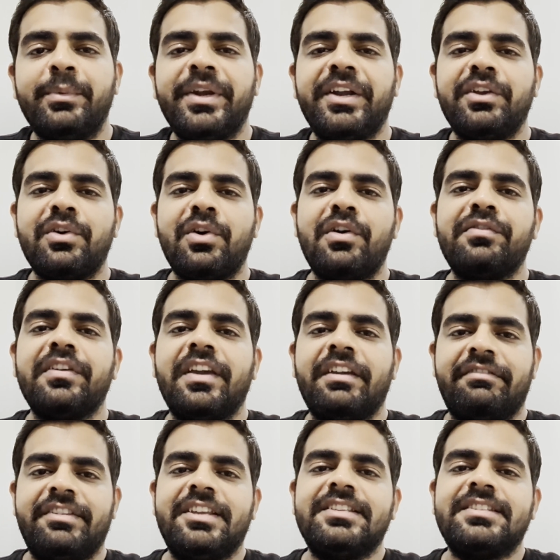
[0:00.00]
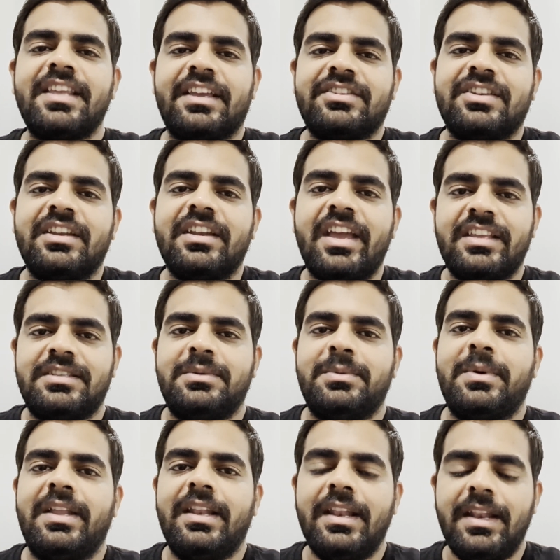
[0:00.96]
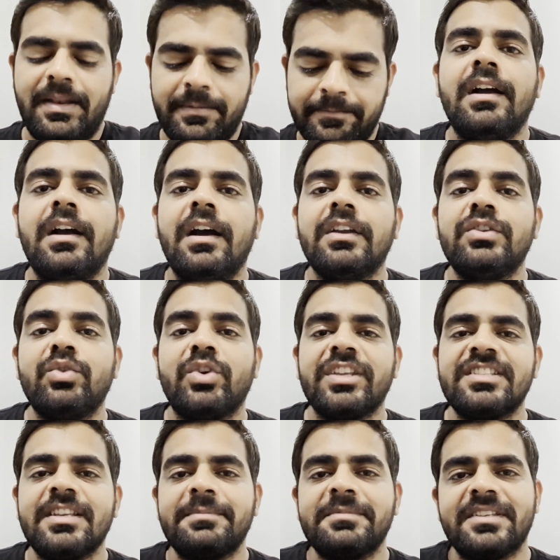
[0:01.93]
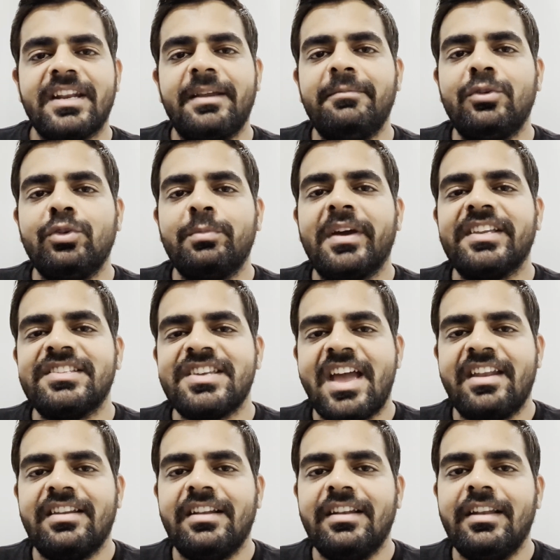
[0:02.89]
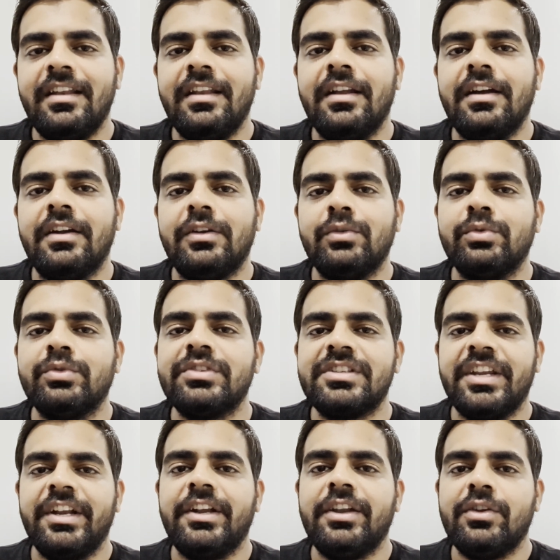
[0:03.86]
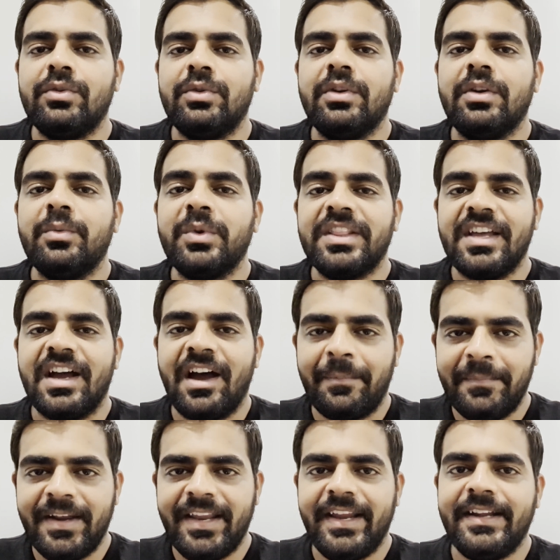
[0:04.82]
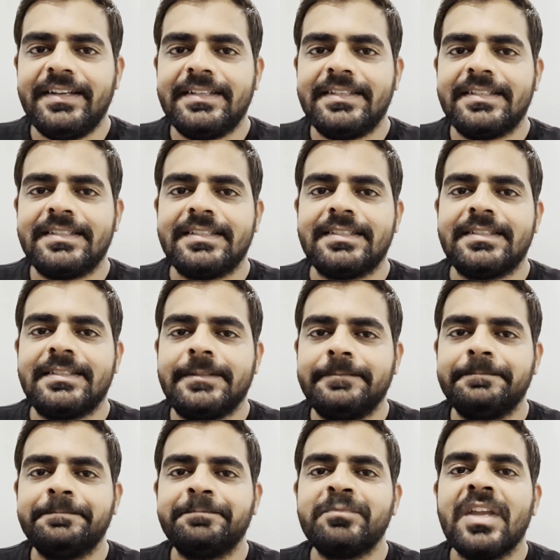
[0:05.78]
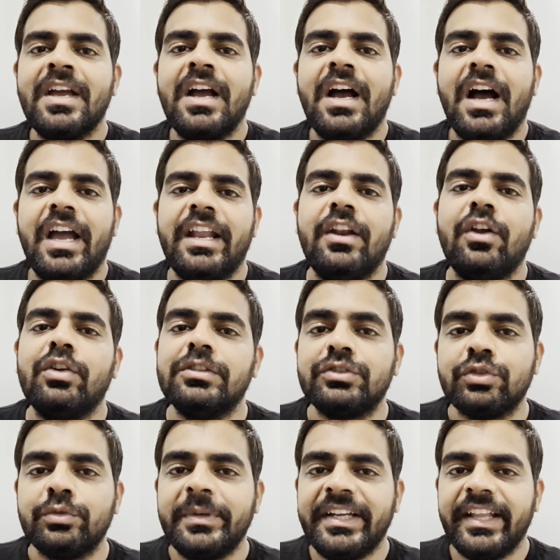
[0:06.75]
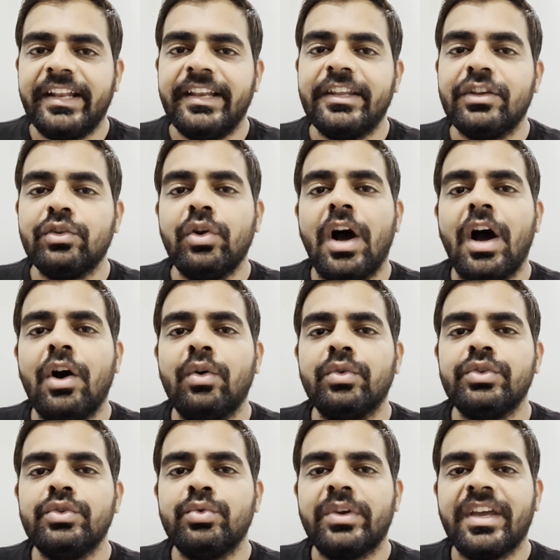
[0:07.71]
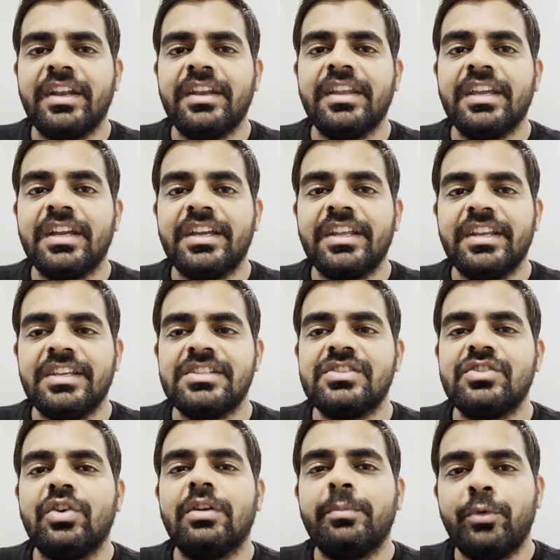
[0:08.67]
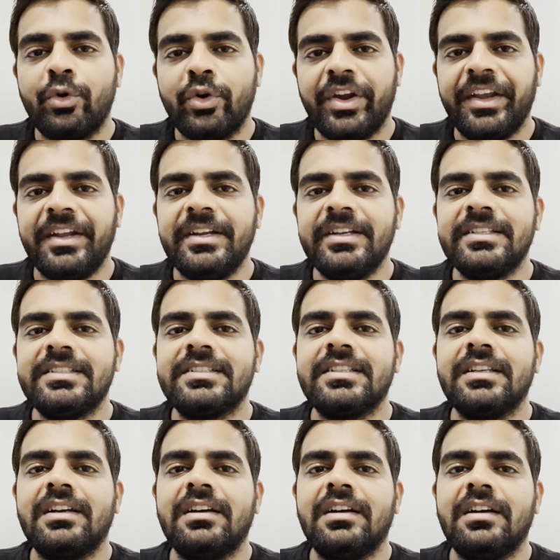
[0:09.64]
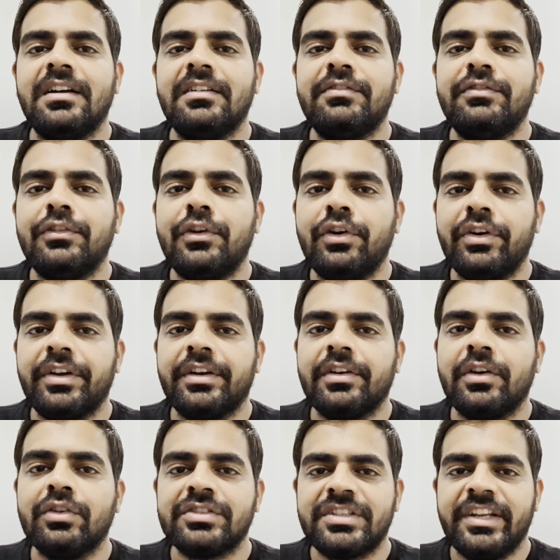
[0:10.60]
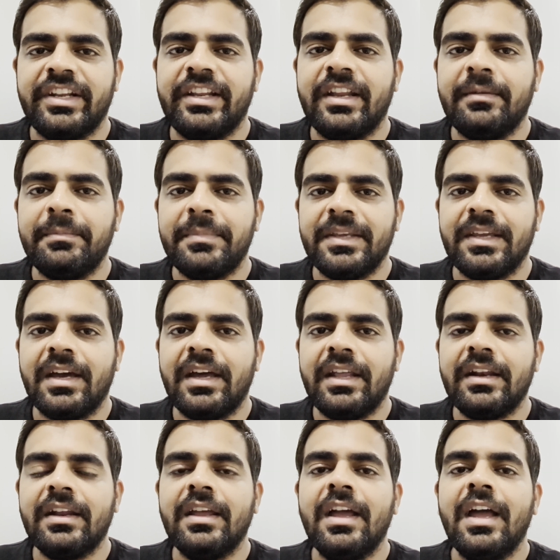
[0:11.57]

video of every section as well. You can subscribe to my channel to stay tuned with the updates. I'll also be telling you how you can increase your points for Australian PR.